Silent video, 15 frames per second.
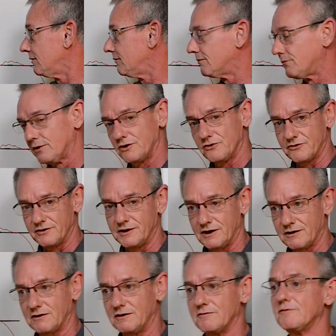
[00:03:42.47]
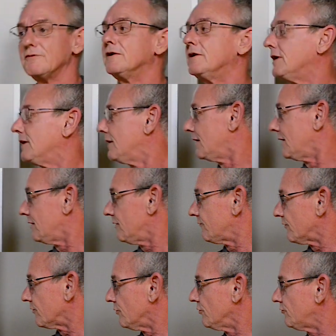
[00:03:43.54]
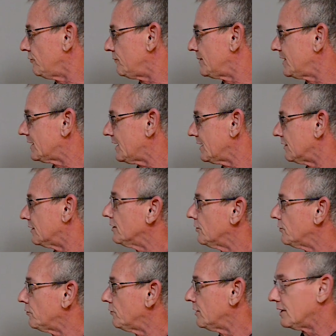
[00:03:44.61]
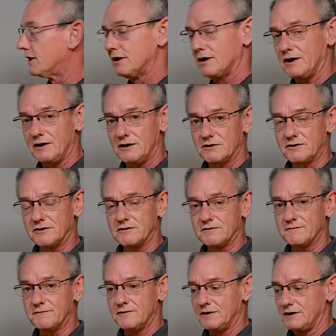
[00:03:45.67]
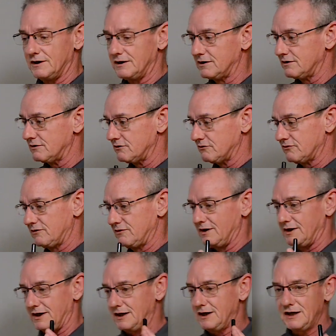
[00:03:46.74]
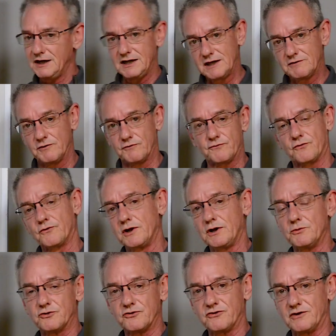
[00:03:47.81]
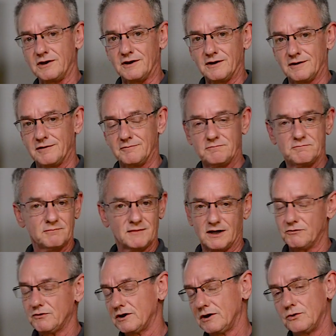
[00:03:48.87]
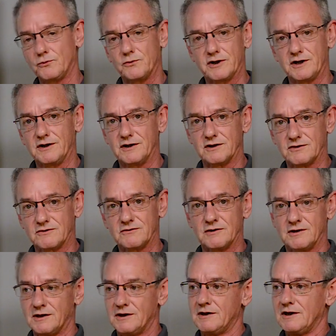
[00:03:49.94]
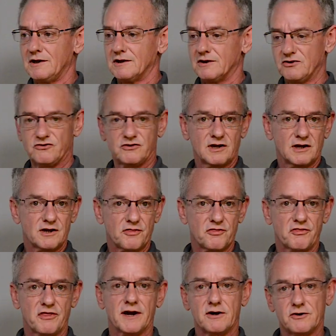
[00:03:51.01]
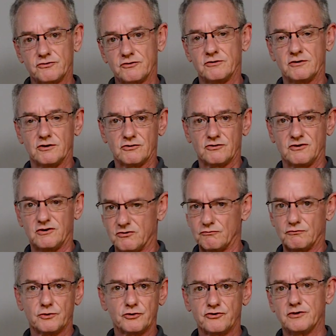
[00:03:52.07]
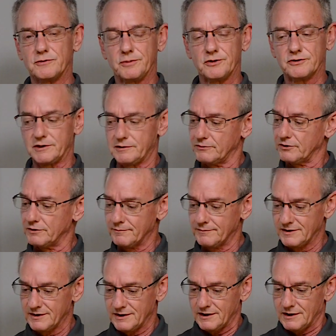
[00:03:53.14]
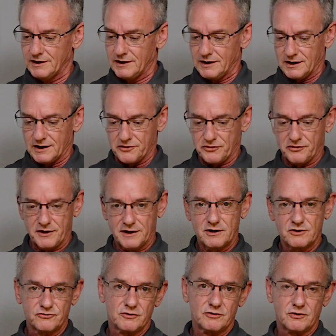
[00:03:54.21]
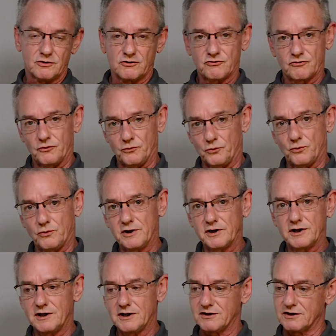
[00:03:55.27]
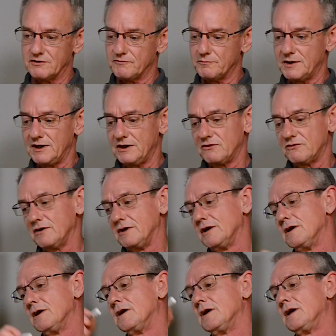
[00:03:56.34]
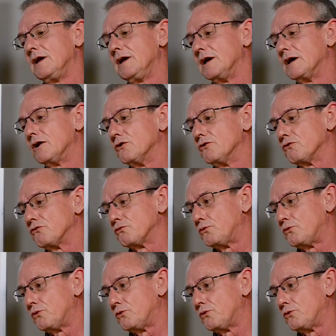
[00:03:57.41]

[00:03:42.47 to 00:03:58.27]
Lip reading: what is an octave? For those who may not know, an octave is any given frequency. I don't care what it is. Let's take 1,000 hertz. It's a real simple number. 1,000 hertz, 1 octave means it goes